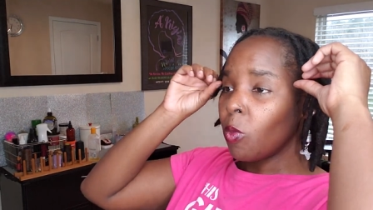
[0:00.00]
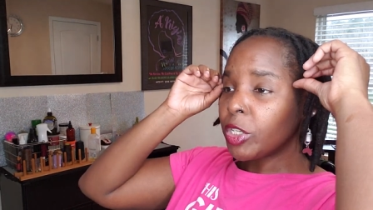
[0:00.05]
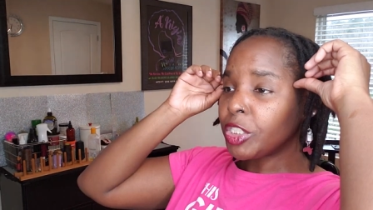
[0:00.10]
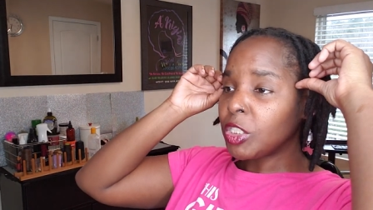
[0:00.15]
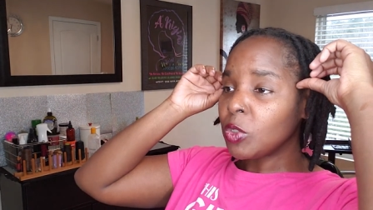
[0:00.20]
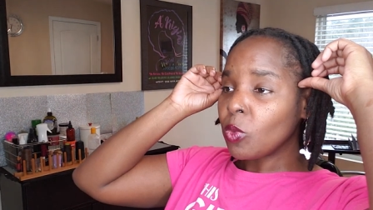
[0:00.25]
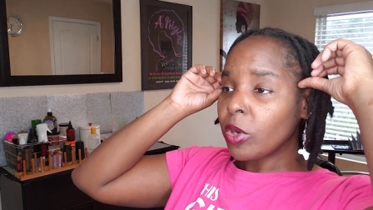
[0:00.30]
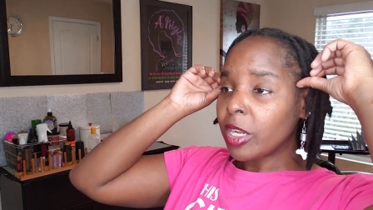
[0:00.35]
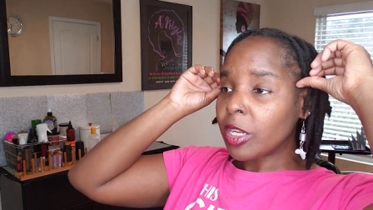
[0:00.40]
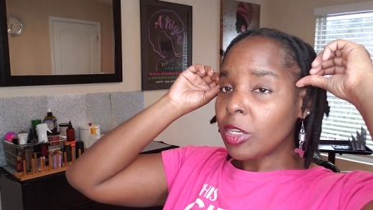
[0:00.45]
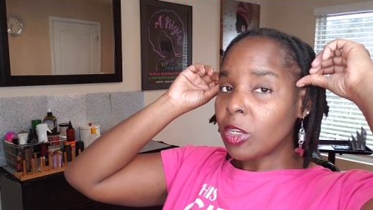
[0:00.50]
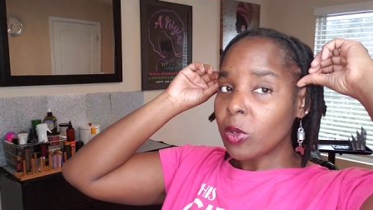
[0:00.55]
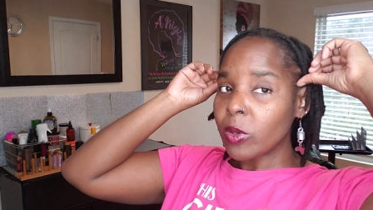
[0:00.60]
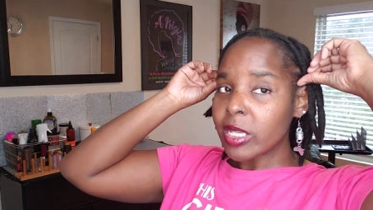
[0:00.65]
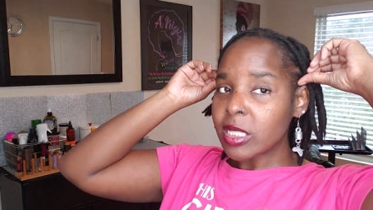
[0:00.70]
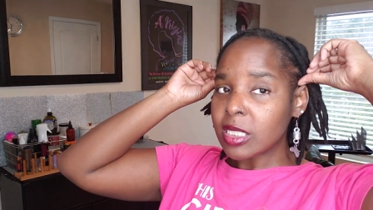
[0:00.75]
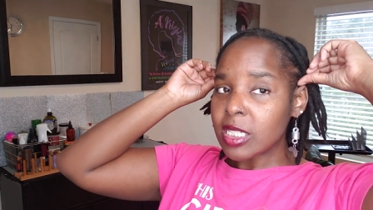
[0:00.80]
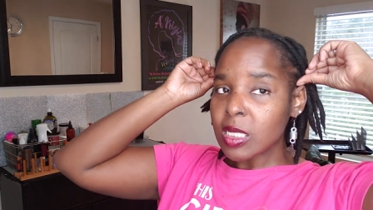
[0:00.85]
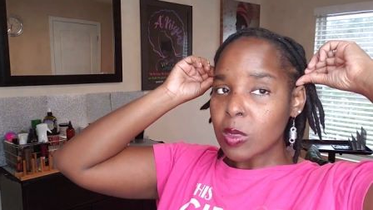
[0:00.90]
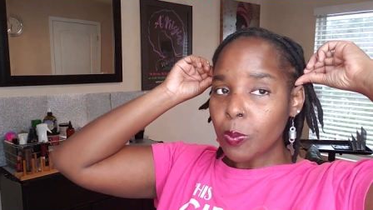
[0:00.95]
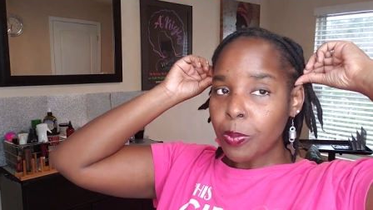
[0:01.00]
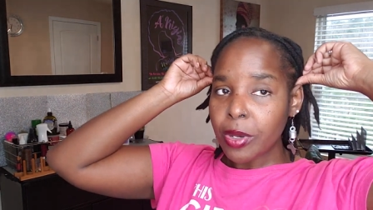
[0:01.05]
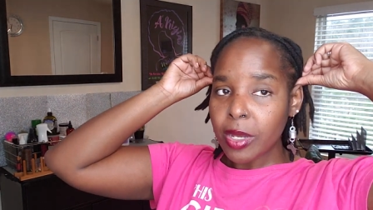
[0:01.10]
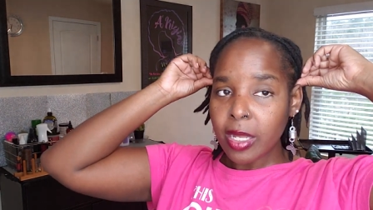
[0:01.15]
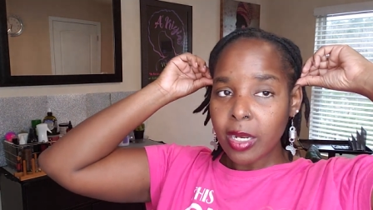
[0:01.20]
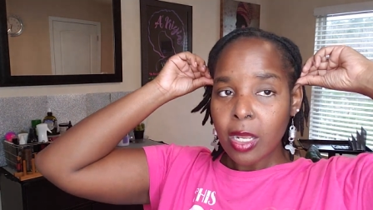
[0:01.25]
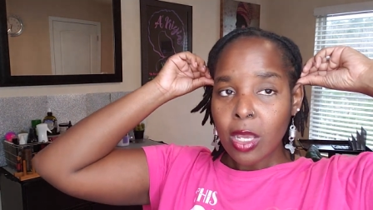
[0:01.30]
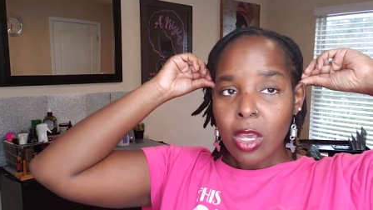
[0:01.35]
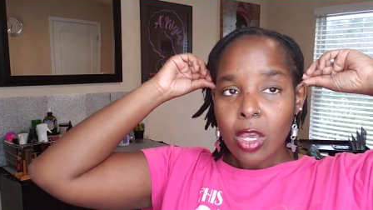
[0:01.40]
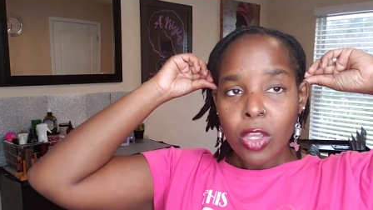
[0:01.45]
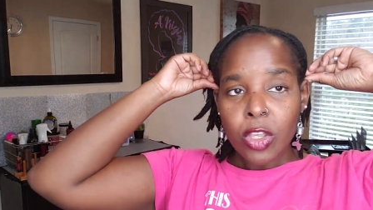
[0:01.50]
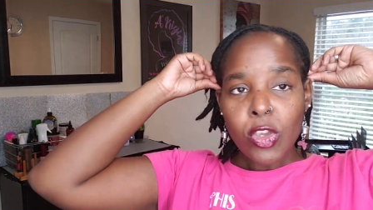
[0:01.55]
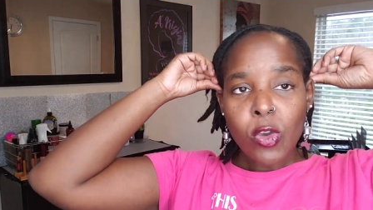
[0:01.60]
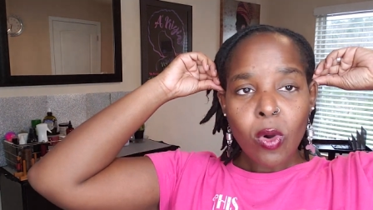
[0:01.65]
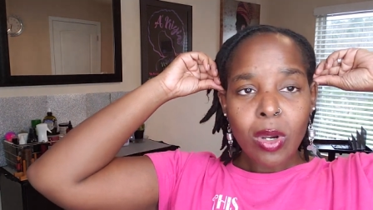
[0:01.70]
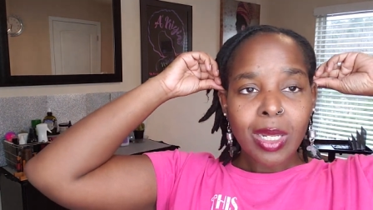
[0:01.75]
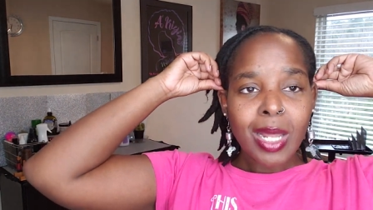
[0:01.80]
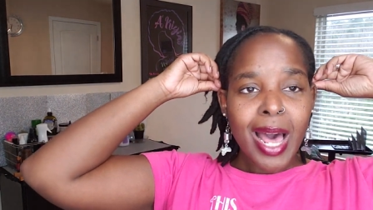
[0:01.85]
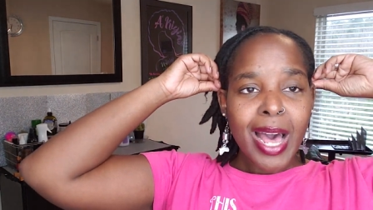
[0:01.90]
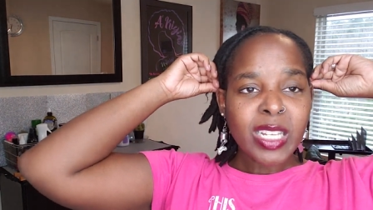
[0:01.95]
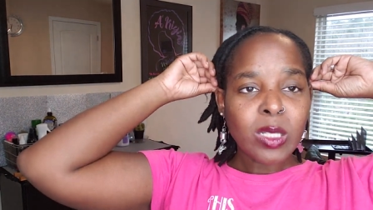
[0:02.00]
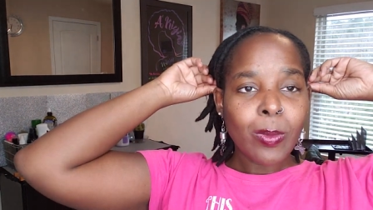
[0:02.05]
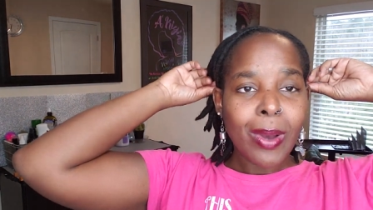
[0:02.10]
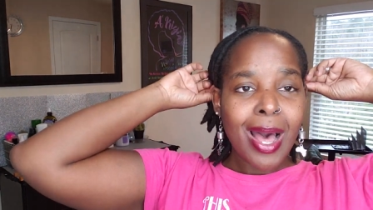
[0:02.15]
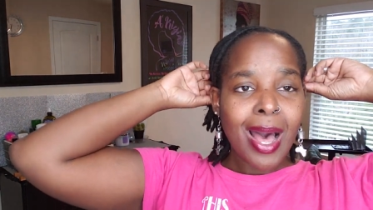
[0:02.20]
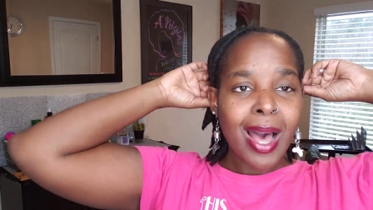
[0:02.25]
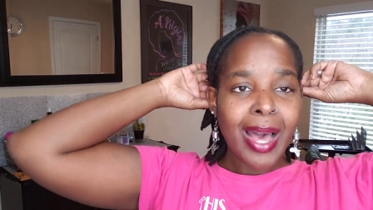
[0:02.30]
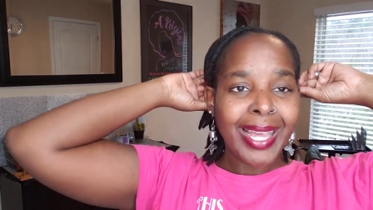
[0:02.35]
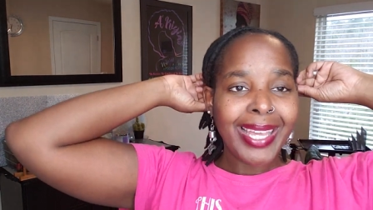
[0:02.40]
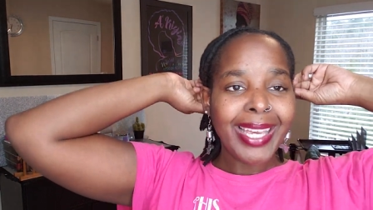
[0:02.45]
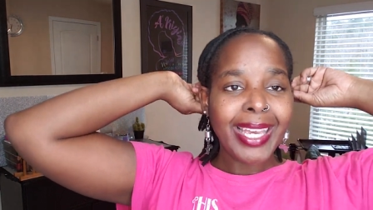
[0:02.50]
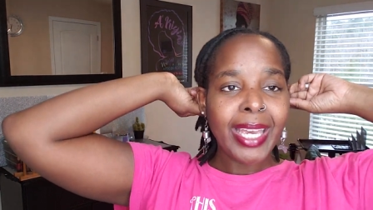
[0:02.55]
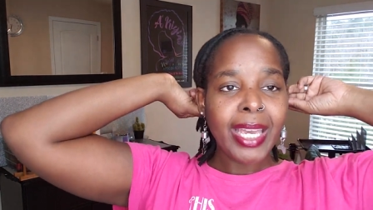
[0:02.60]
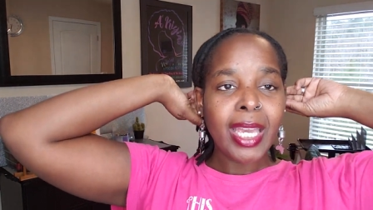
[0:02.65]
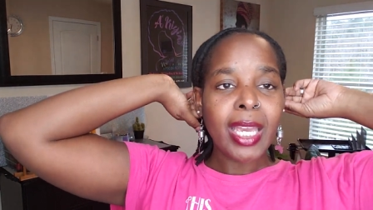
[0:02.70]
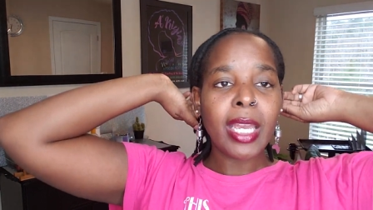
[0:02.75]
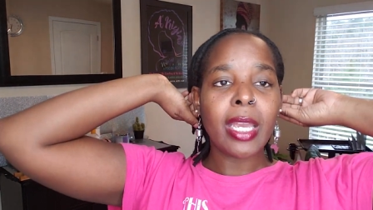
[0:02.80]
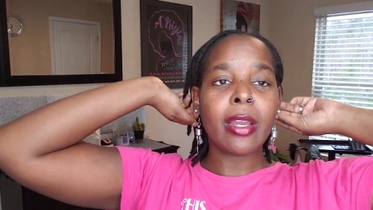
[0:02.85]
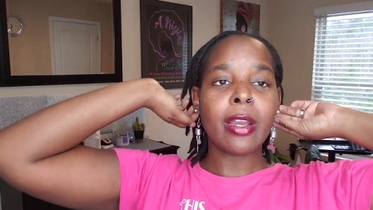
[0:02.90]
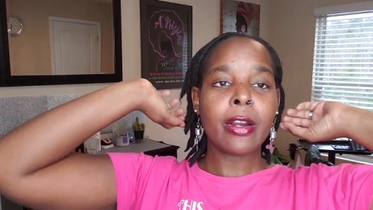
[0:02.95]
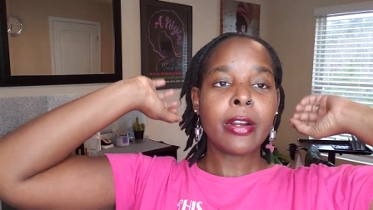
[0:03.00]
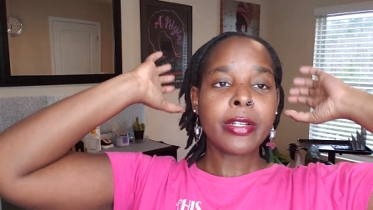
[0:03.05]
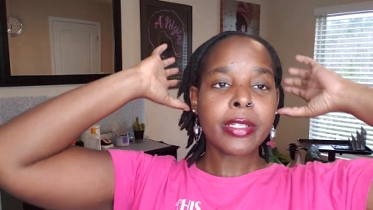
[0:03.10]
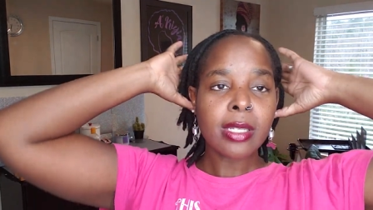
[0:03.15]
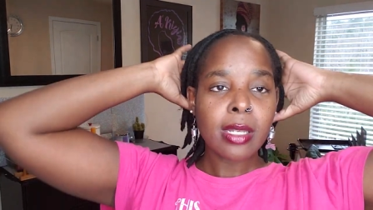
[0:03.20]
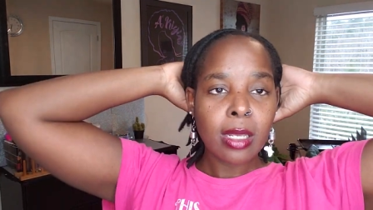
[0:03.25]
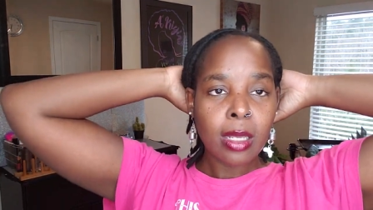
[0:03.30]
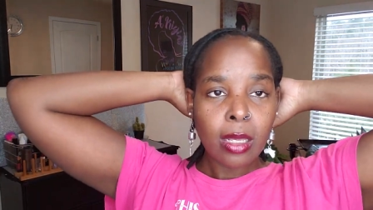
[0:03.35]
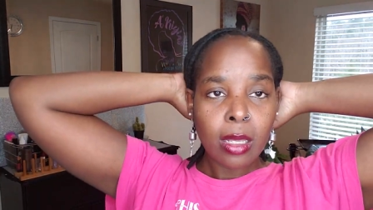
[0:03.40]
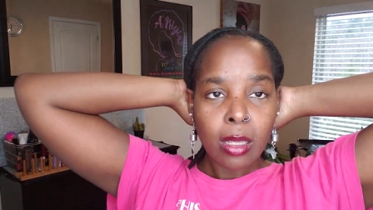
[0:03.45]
What you want to do is just put your locks behind your ears.